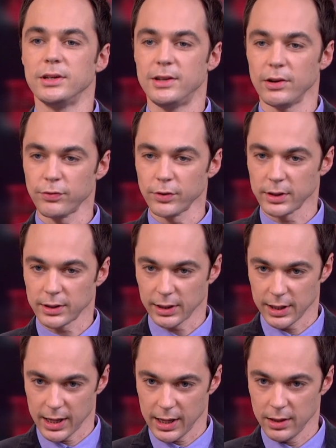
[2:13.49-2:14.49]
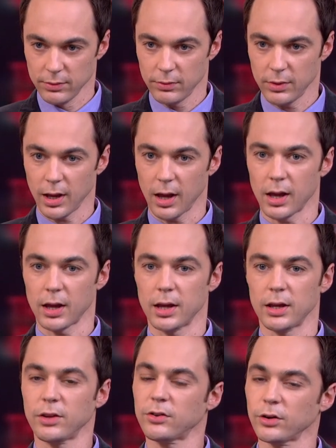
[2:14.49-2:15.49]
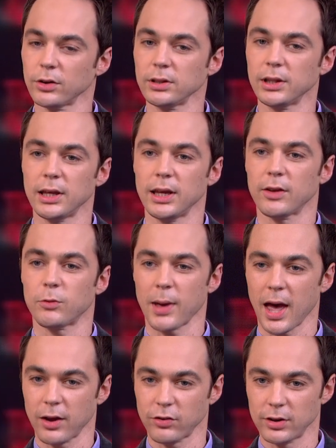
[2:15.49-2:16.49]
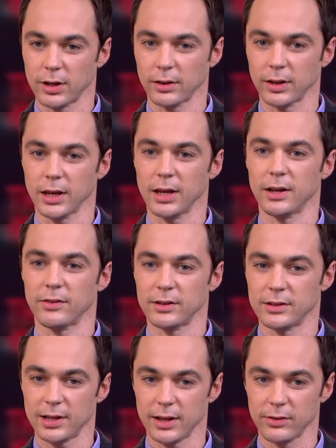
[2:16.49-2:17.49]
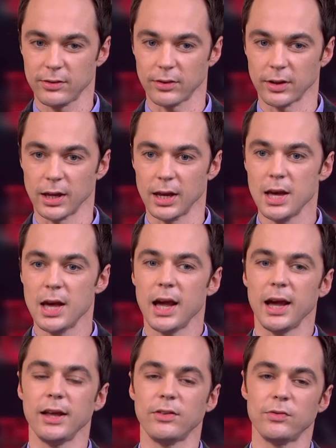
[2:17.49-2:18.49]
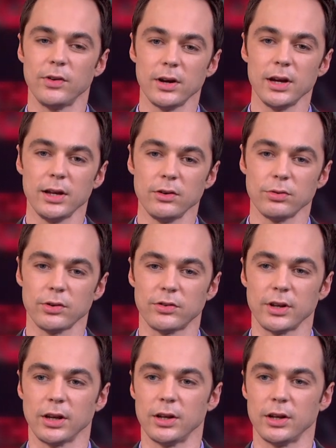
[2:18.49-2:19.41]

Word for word: differently uh, certainly as passionately and as intensely. It's very interesting.